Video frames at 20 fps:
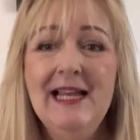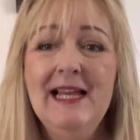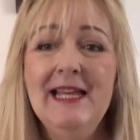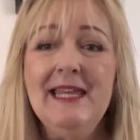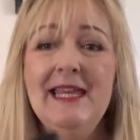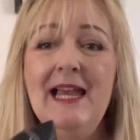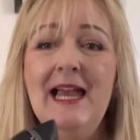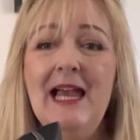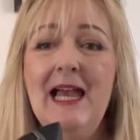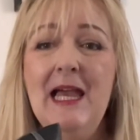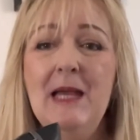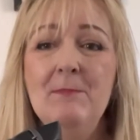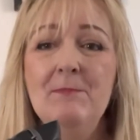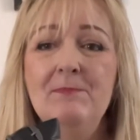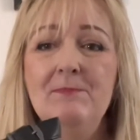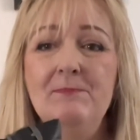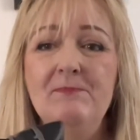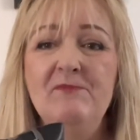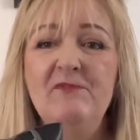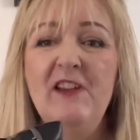Yeah, I'm
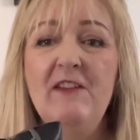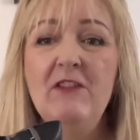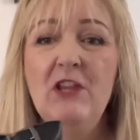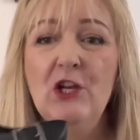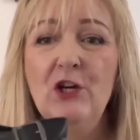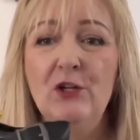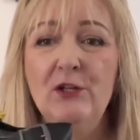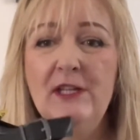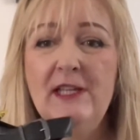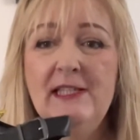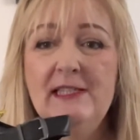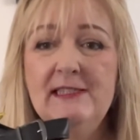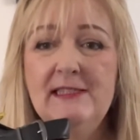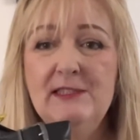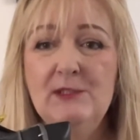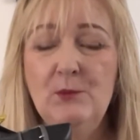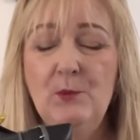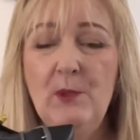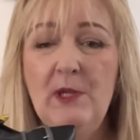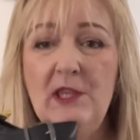very
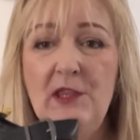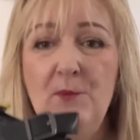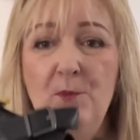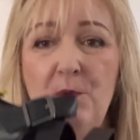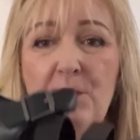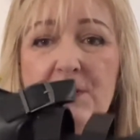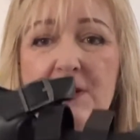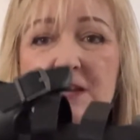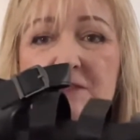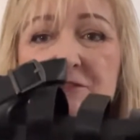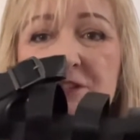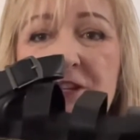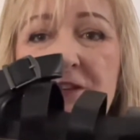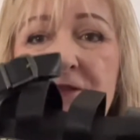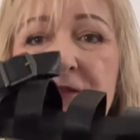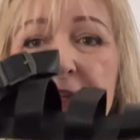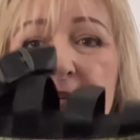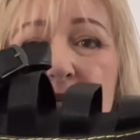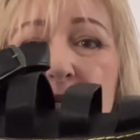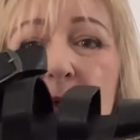honest with what I
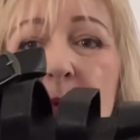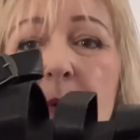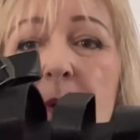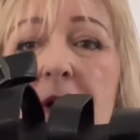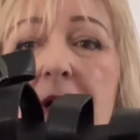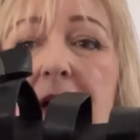review.